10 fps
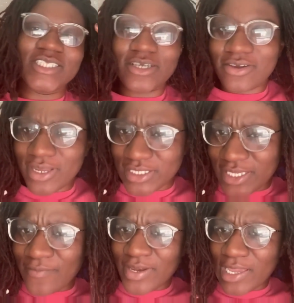to
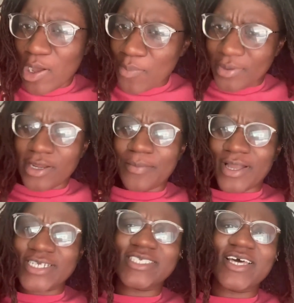creativity, open
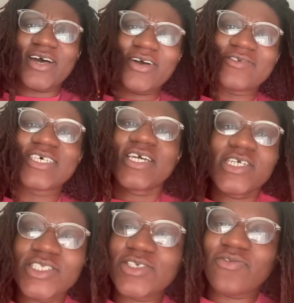up ourselves
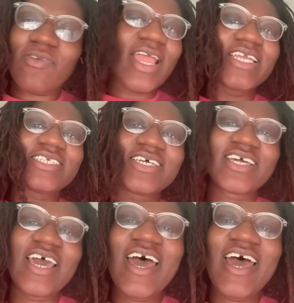to write